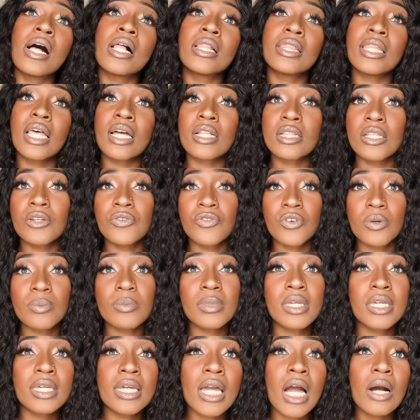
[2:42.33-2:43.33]
Luckily for
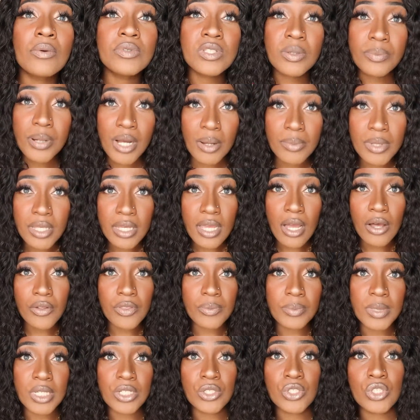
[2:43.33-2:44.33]
me, I was a public
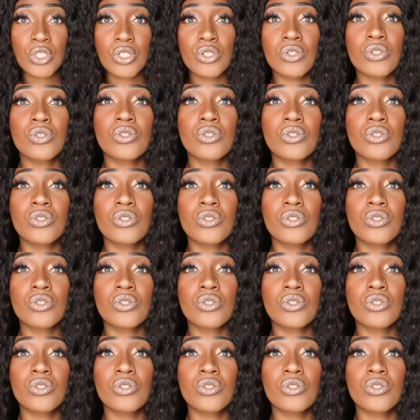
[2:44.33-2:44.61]
health major.